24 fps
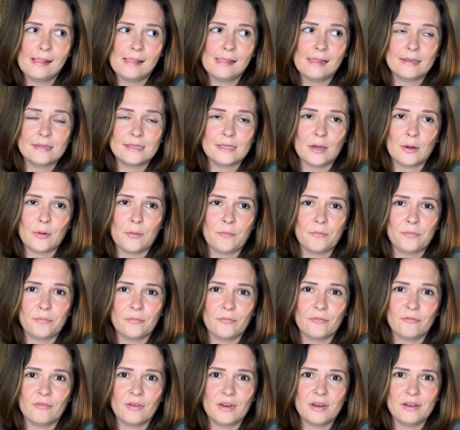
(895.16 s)
So
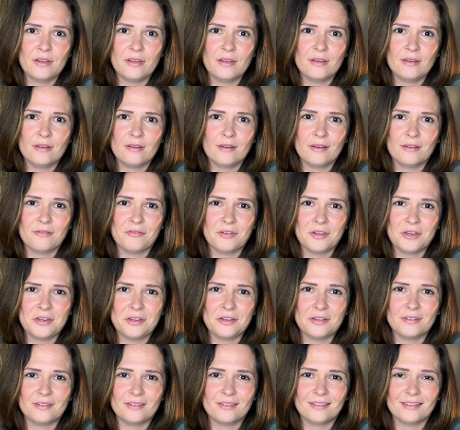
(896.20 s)
very
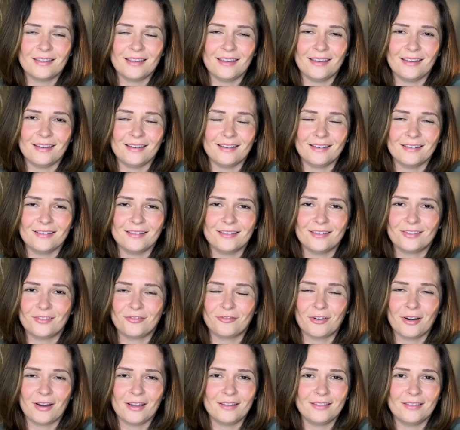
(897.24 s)
convenient and
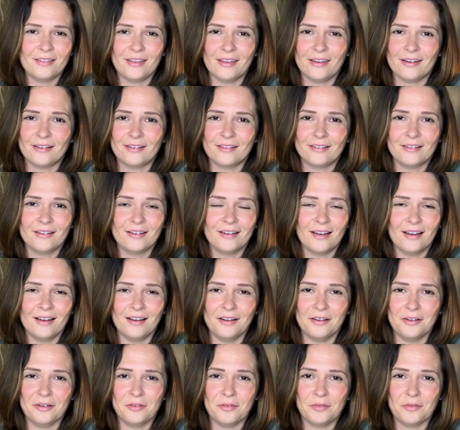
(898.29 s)
right there
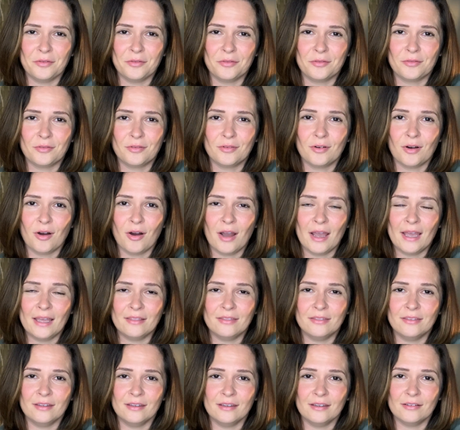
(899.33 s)
uh,
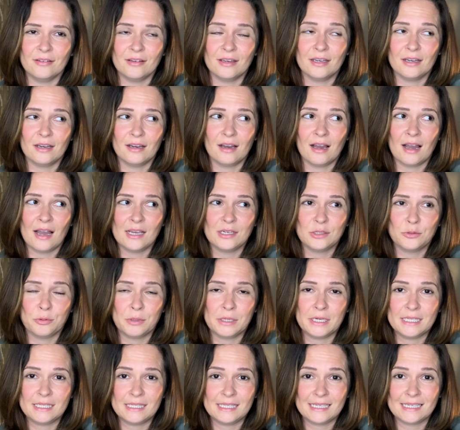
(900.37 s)
at the
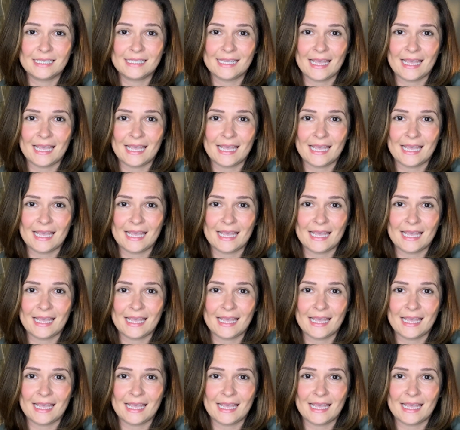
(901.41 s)
I-26